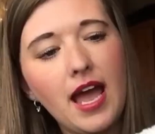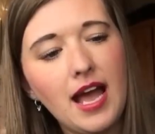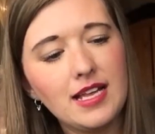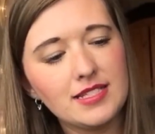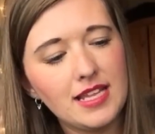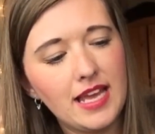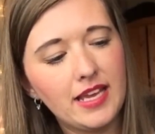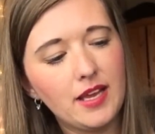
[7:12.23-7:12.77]
It
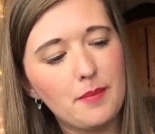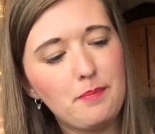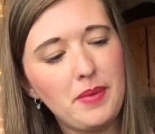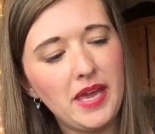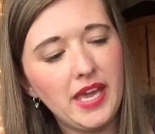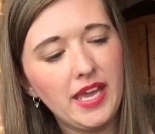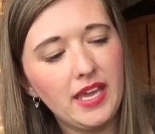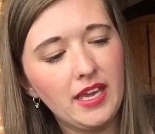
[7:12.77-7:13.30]
has like a
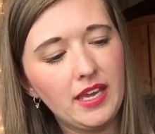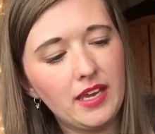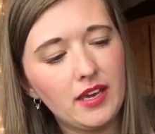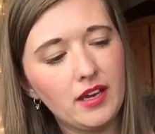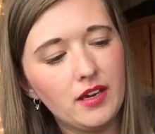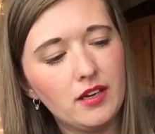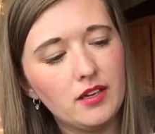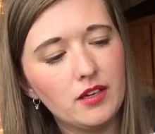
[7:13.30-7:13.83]

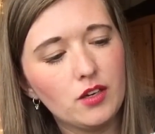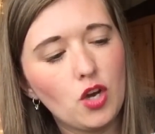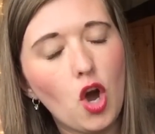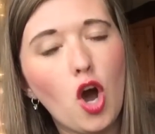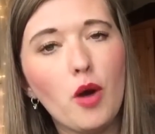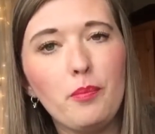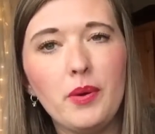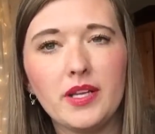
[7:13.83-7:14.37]
pink
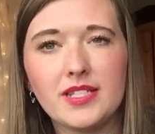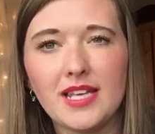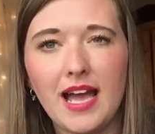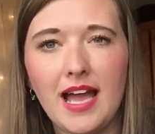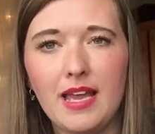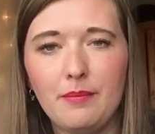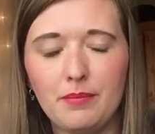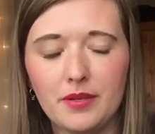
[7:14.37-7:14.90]
copper
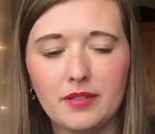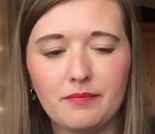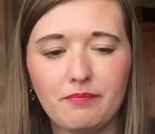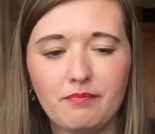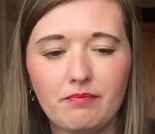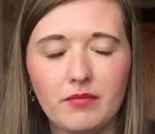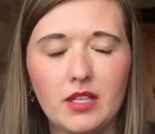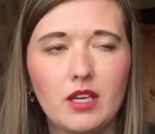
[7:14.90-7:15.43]
type,
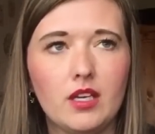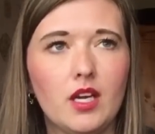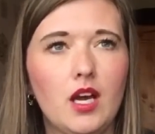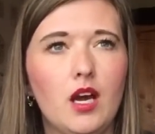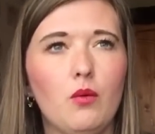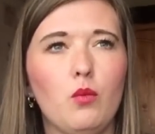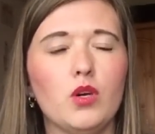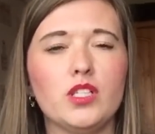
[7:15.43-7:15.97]

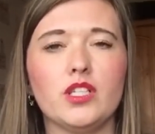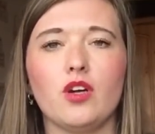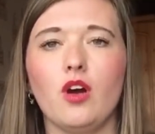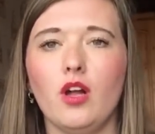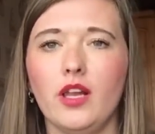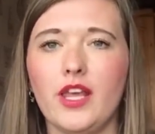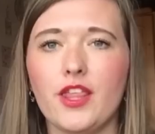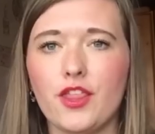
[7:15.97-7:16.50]
what do you
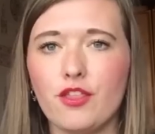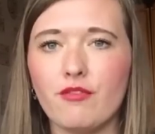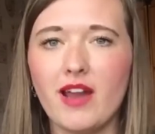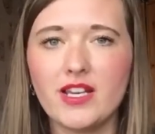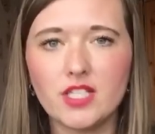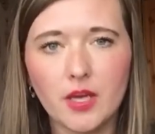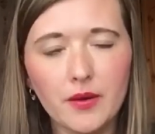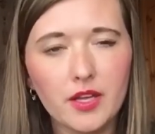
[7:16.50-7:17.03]
call it,
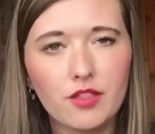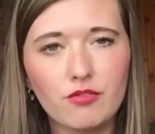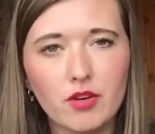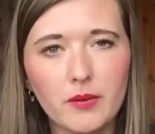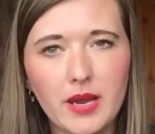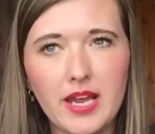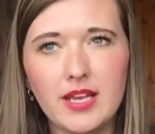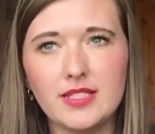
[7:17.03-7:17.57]
thread going
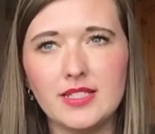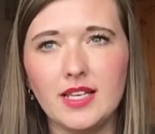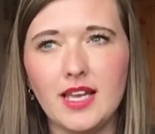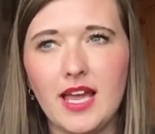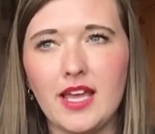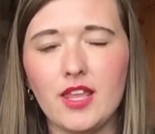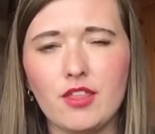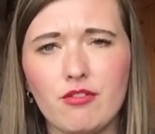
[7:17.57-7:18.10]
through it? Is it
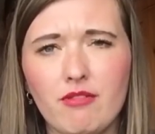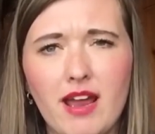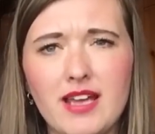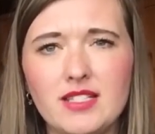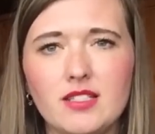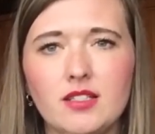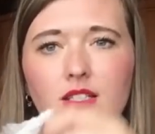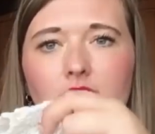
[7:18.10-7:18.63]
like
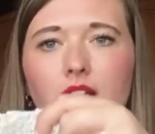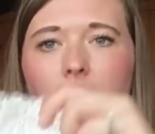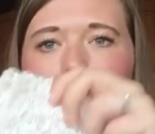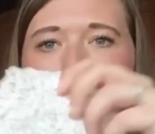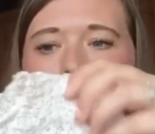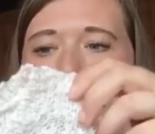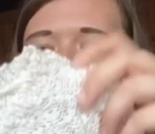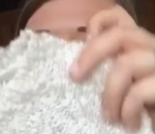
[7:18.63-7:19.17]
thread?
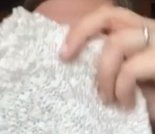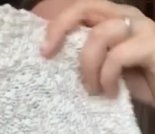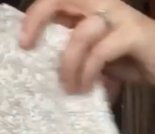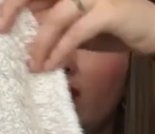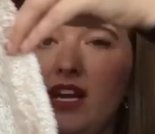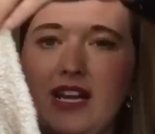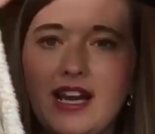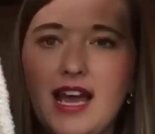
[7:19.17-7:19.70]

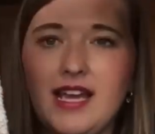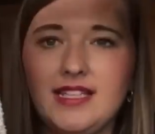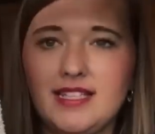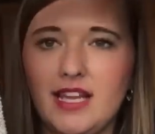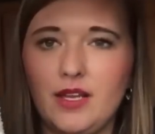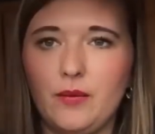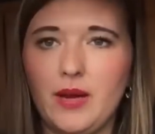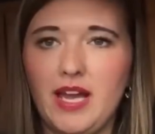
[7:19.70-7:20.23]
Really nice
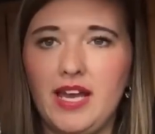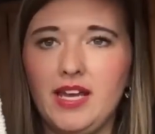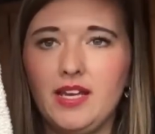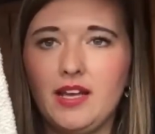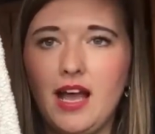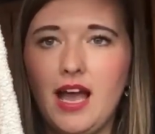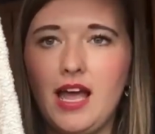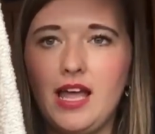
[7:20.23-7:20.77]
anyway.
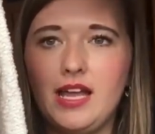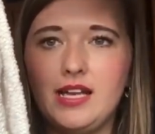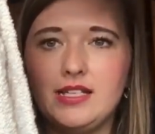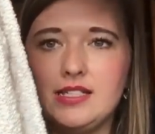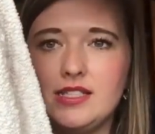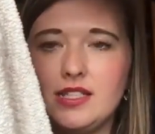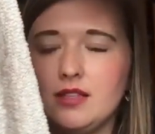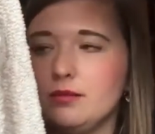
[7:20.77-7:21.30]

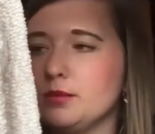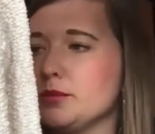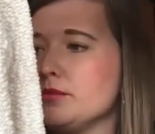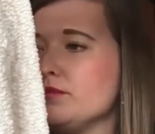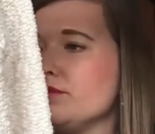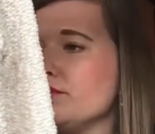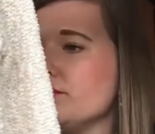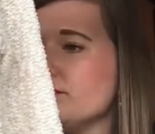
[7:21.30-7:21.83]
And
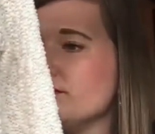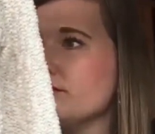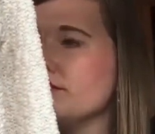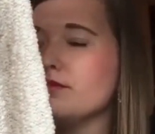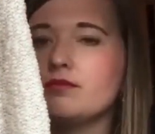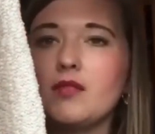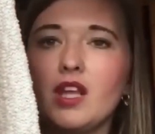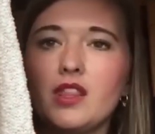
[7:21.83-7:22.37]

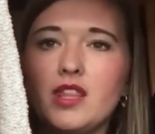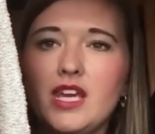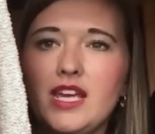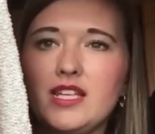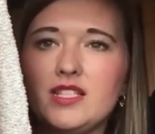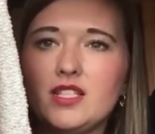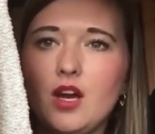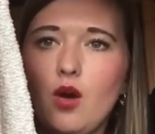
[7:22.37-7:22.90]

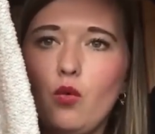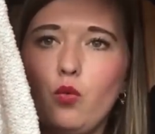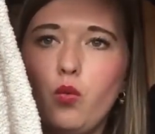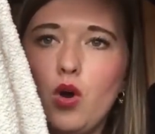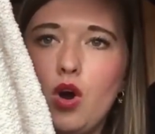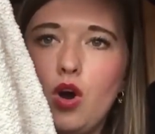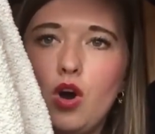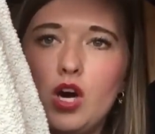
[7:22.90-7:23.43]
this
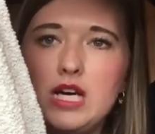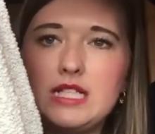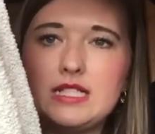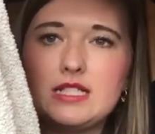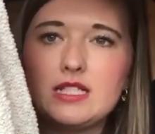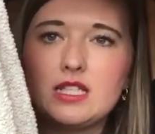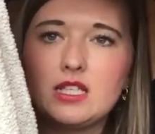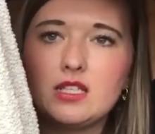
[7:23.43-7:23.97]

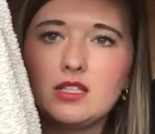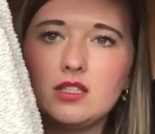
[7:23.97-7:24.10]
was